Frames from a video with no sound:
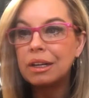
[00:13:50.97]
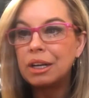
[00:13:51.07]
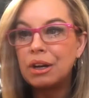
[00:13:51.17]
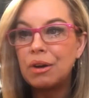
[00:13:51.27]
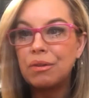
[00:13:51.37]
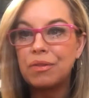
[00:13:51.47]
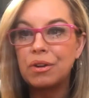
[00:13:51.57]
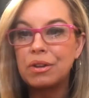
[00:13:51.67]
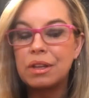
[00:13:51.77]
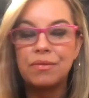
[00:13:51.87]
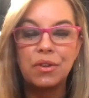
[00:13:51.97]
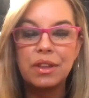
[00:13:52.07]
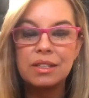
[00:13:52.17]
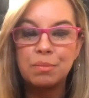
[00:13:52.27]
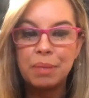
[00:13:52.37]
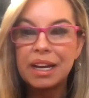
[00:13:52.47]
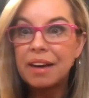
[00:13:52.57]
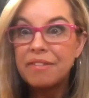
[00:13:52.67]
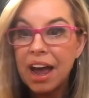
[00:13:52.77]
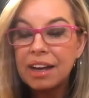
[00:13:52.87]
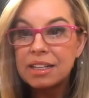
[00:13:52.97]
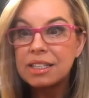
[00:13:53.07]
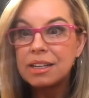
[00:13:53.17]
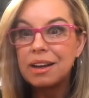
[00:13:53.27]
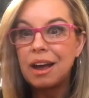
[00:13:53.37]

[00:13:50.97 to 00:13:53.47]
you know, for this big event.